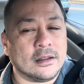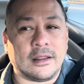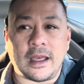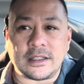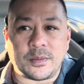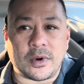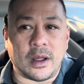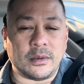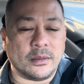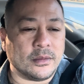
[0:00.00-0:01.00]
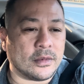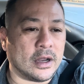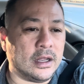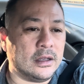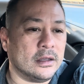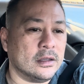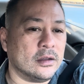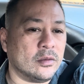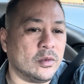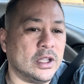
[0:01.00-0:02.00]
that's a problem, right?
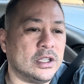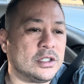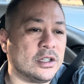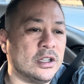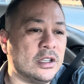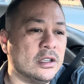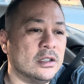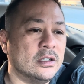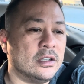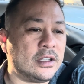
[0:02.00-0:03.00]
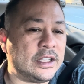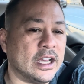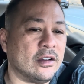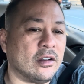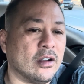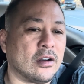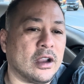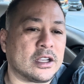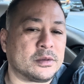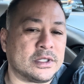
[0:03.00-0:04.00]
We should count on our
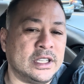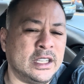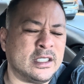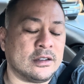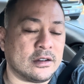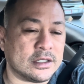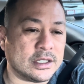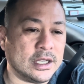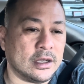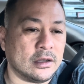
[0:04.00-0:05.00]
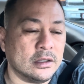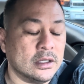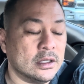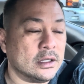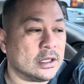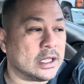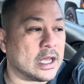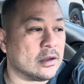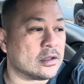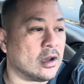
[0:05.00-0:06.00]
expertise and our skill,
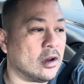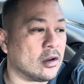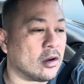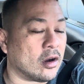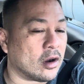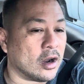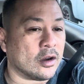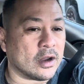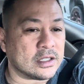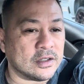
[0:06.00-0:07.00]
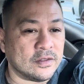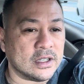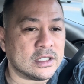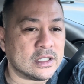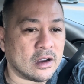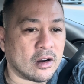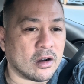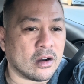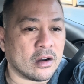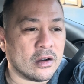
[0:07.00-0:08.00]
count on our aggressiveness,
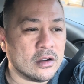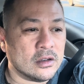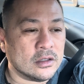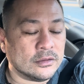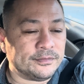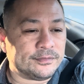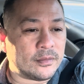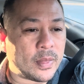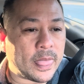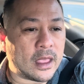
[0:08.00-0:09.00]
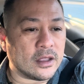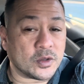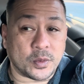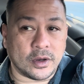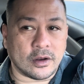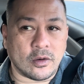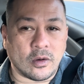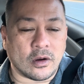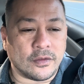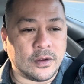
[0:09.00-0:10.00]
our esprit de
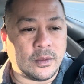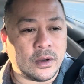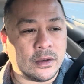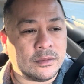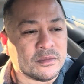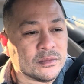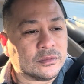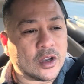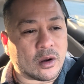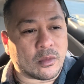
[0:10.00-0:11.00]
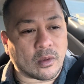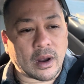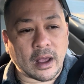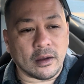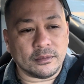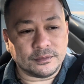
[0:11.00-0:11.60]
corps, if you will, our morale.